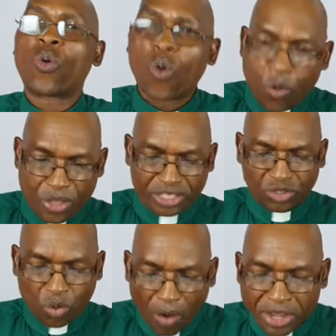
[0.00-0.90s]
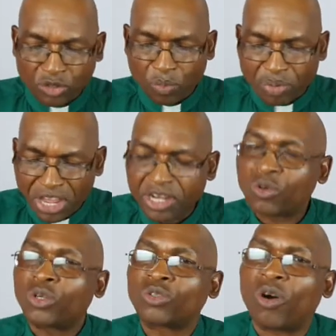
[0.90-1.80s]
who is going to be in
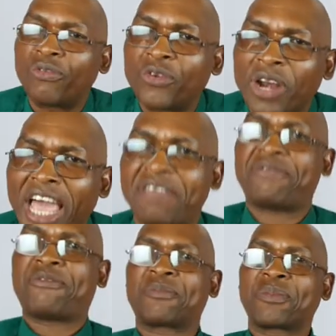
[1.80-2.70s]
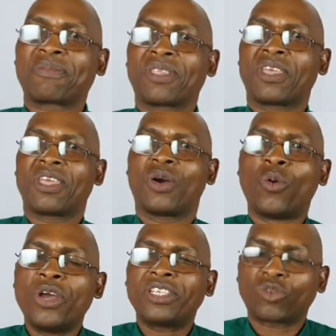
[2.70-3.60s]
control of your life.
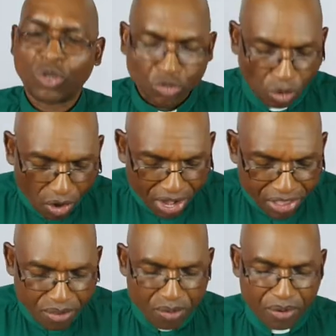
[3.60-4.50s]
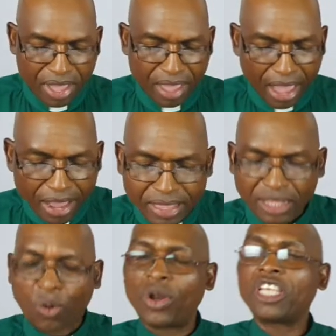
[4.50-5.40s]
Who is controlling you, either
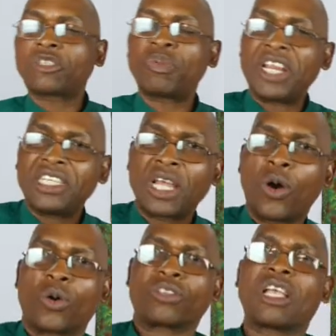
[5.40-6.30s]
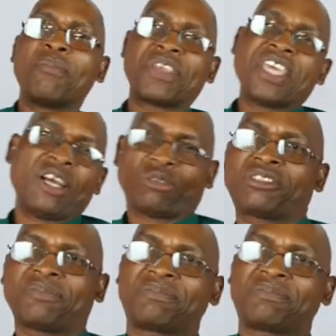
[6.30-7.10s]
the Holy Spirit or something else?